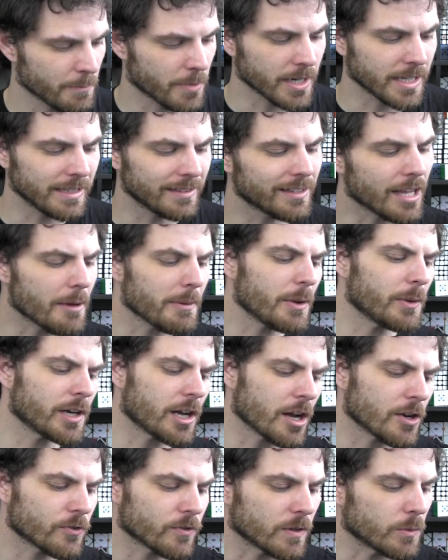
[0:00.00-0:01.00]
Bunny Sammy
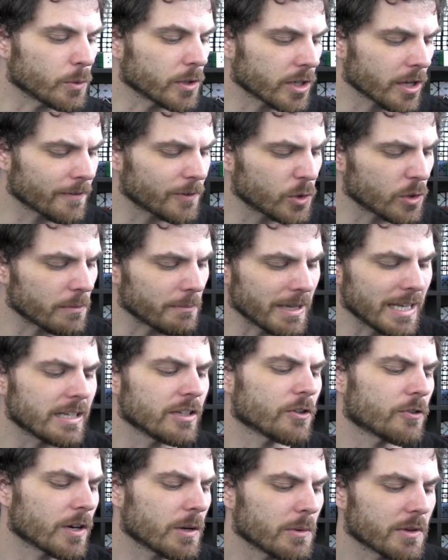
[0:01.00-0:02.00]
100, will you ever do a meet
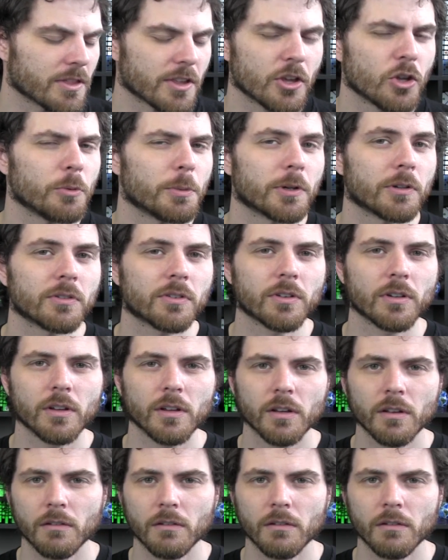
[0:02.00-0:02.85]
and greet with cubers?